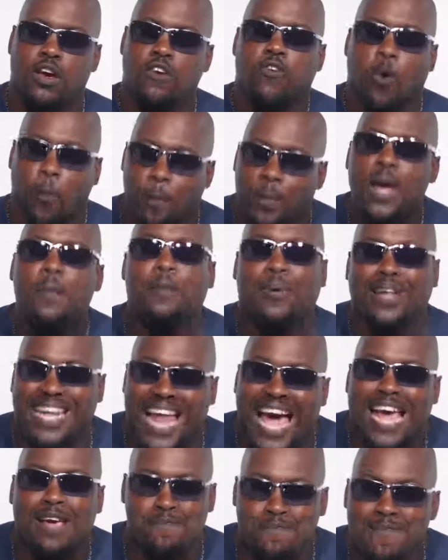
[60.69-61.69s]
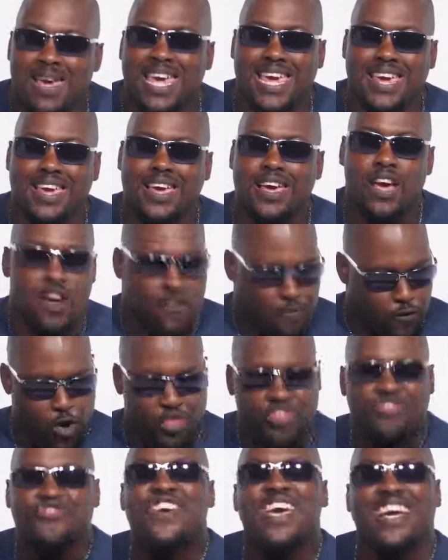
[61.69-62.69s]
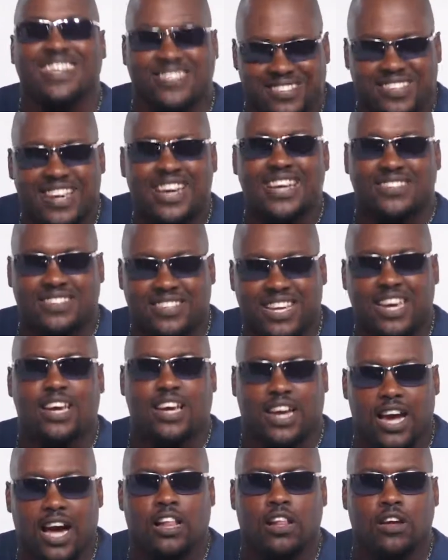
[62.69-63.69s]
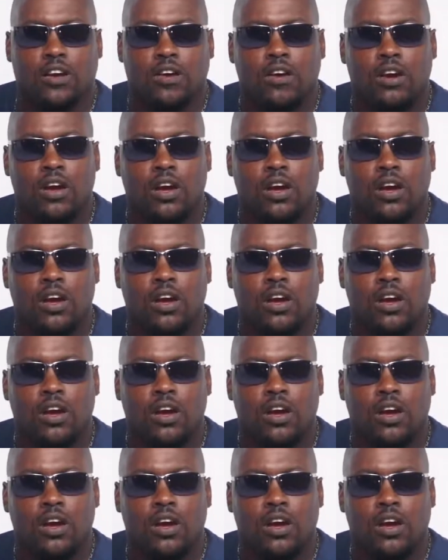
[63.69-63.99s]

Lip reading: for people like me, for this skin color?